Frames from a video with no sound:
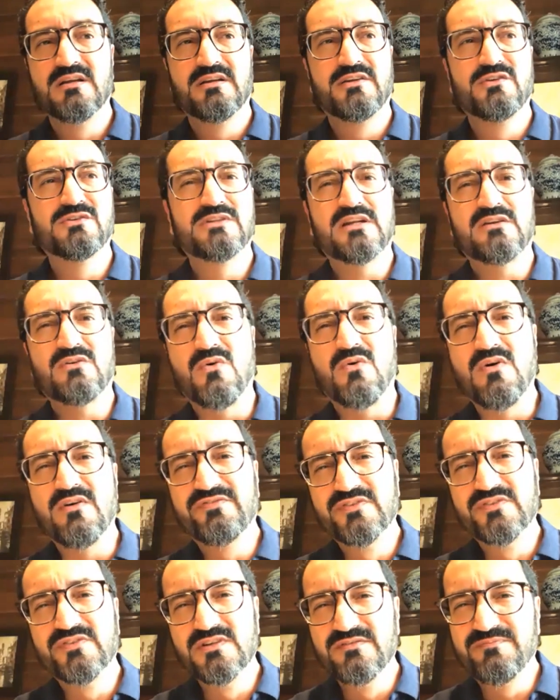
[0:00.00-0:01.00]
That
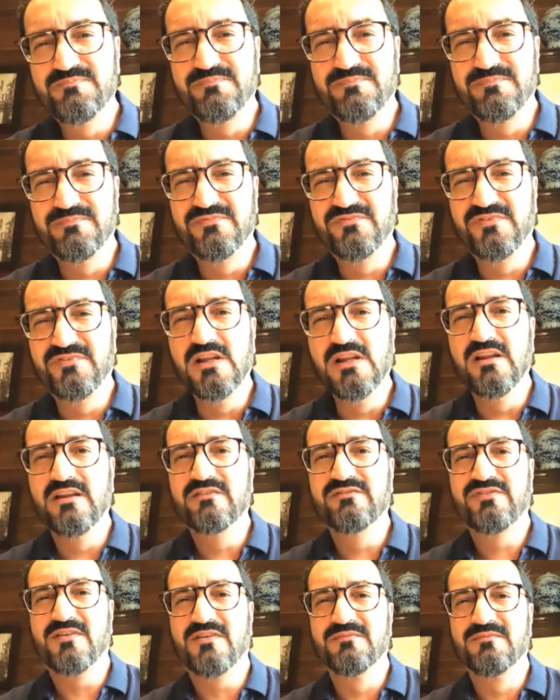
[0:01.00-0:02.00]
awful feeling
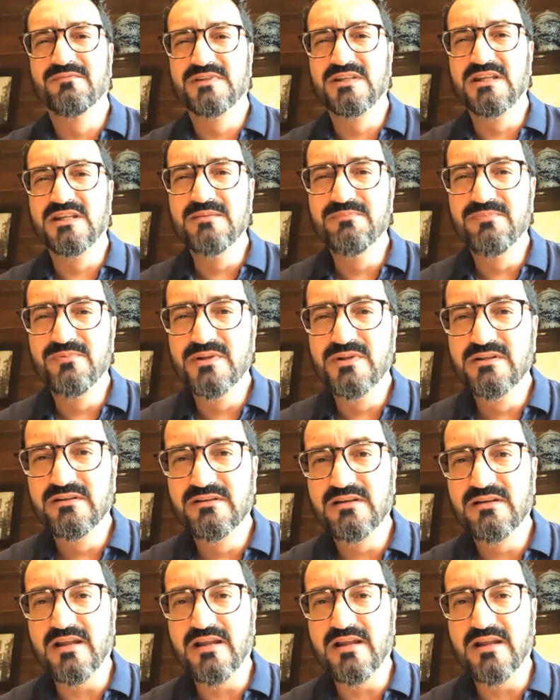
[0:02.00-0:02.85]
from deep within,